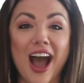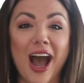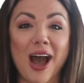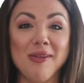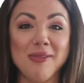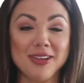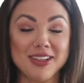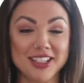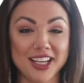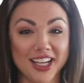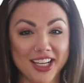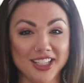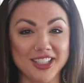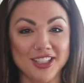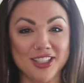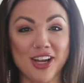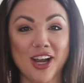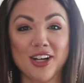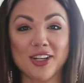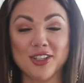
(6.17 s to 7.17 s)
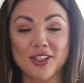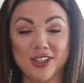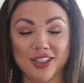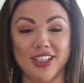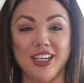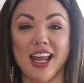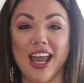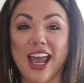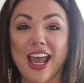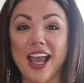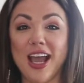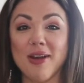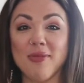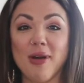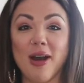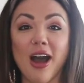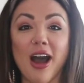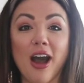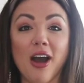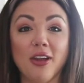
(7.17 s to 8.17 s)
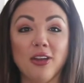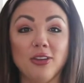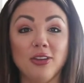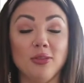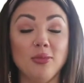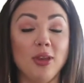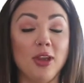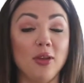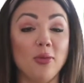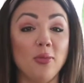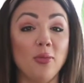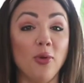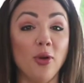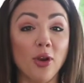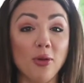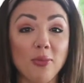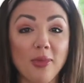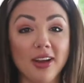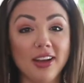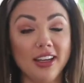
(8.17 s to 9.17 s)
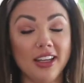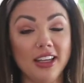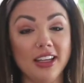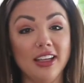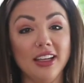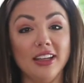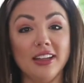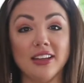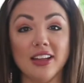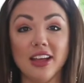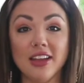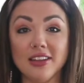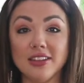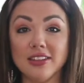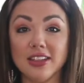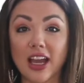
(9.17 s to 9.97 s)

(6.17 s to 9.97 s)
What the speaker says: I'm excited to talk to you today about how you can make more money in less